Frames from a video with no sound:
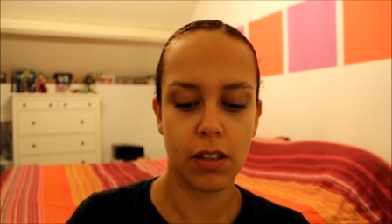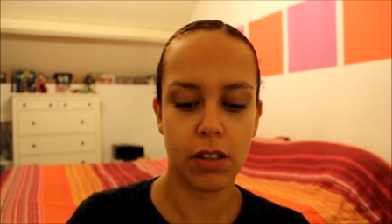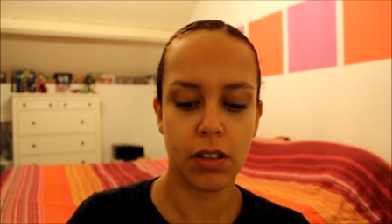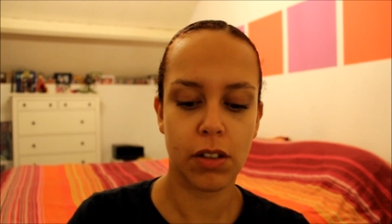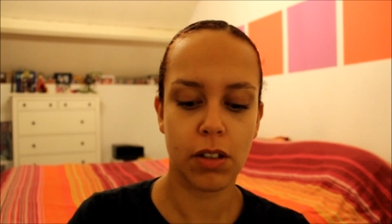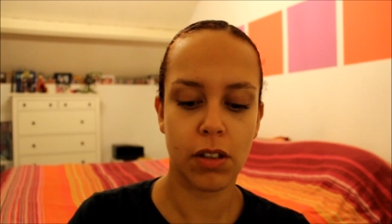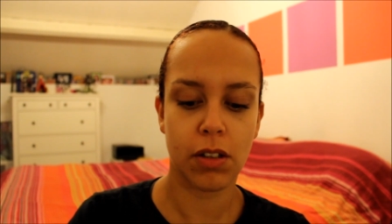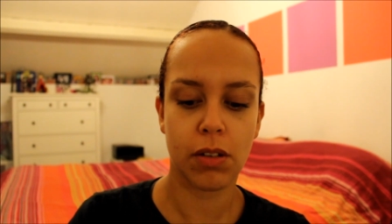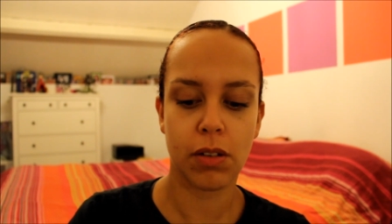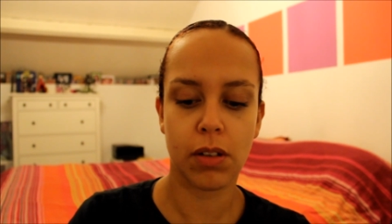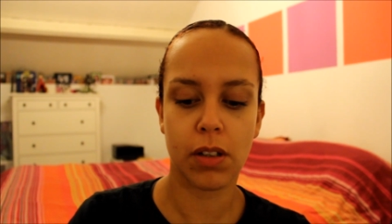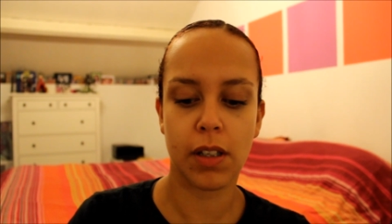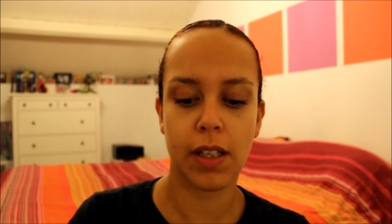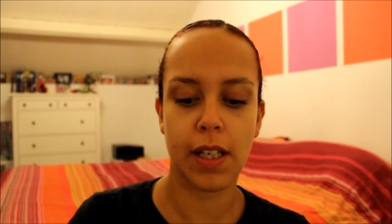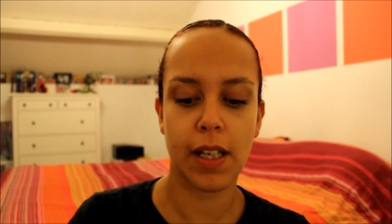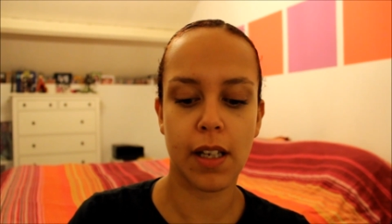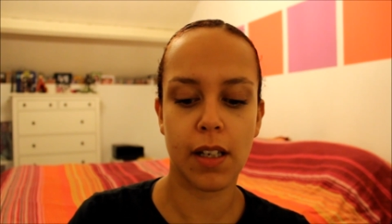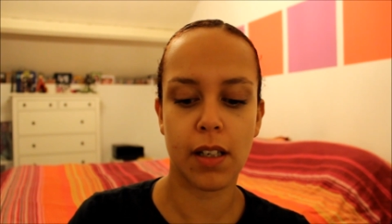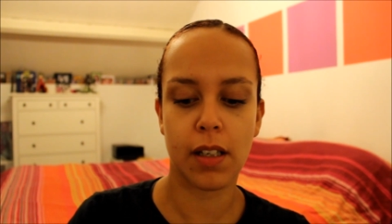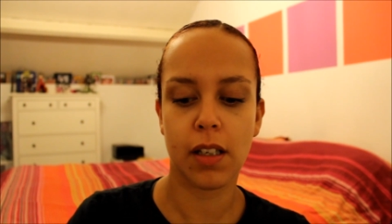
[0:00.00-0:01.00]
So I'm going to
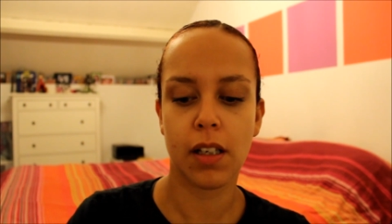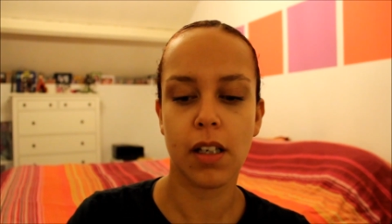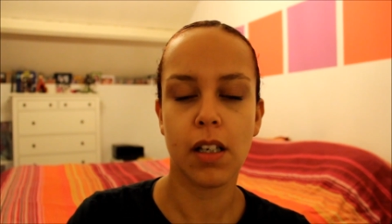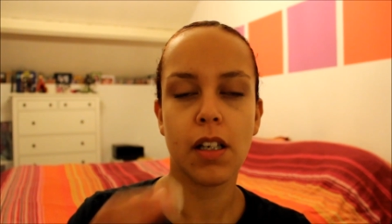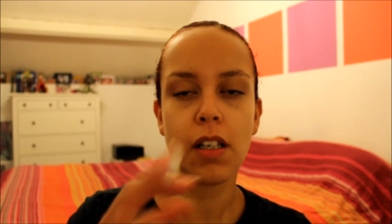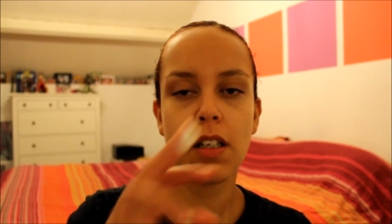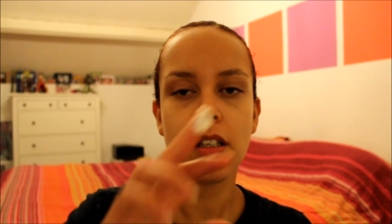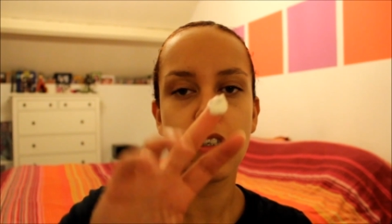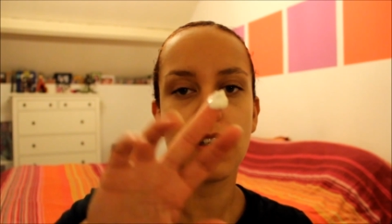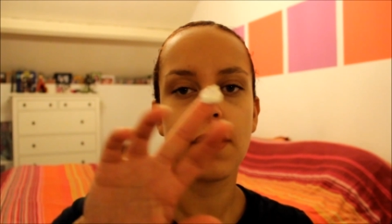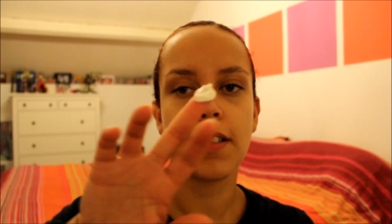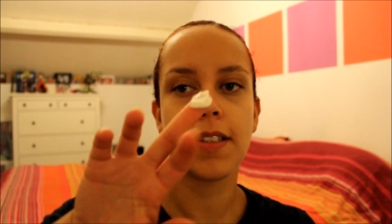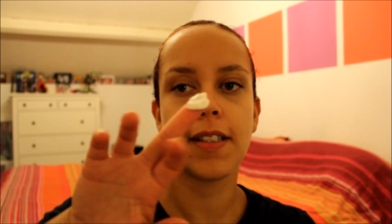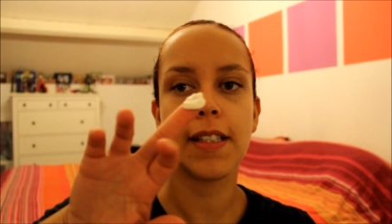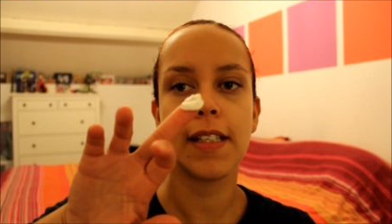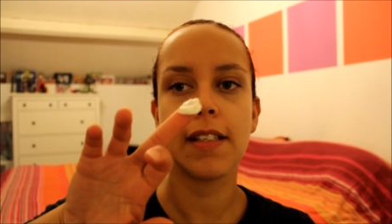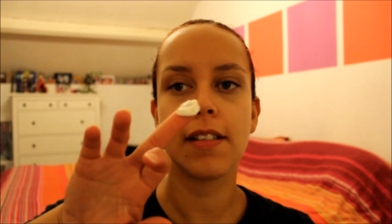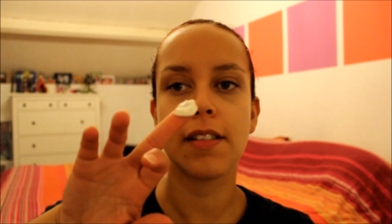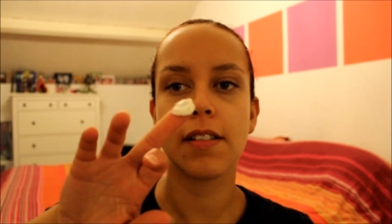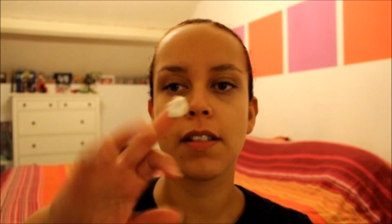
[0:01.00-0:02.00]
get a
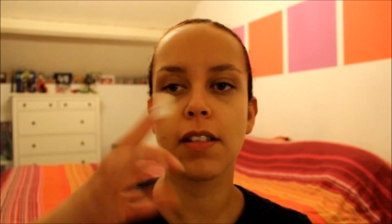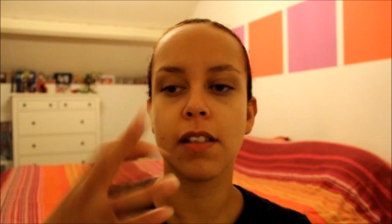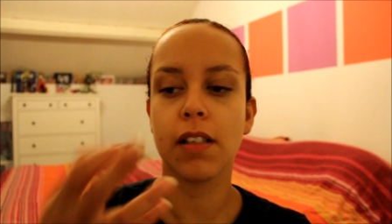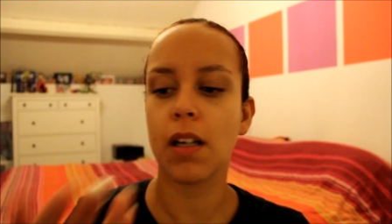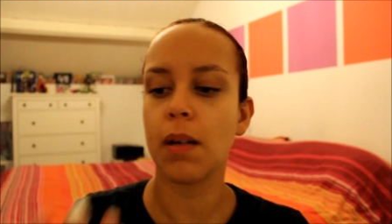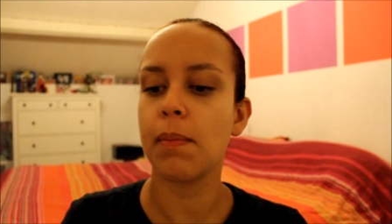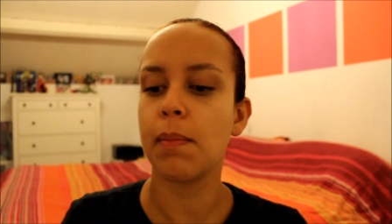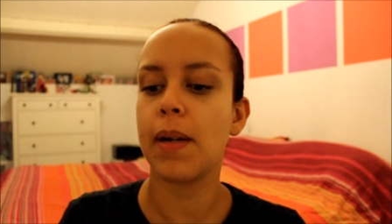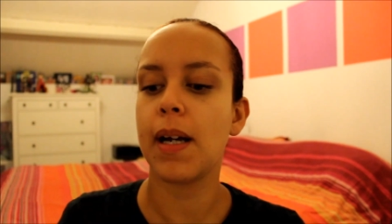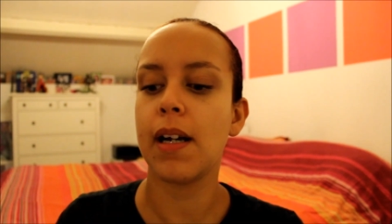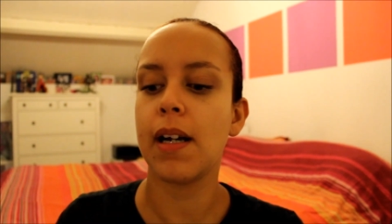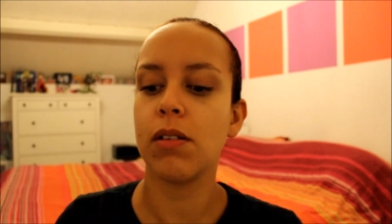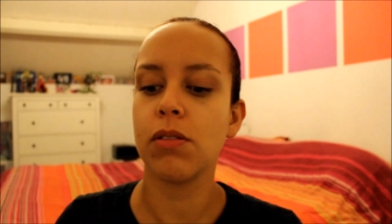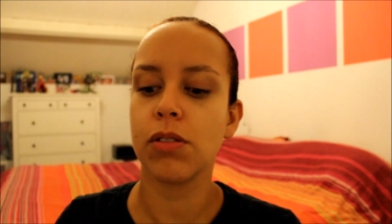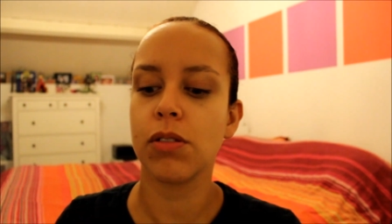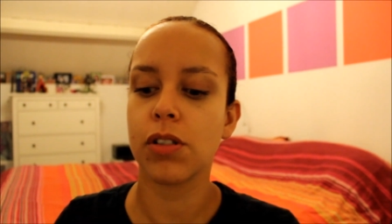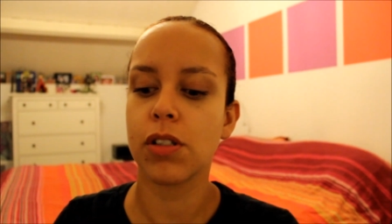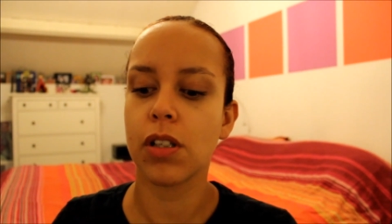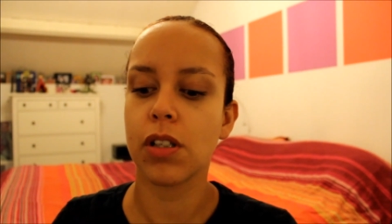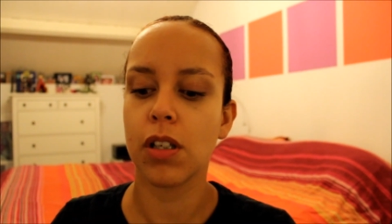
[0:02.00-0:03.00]
decent amount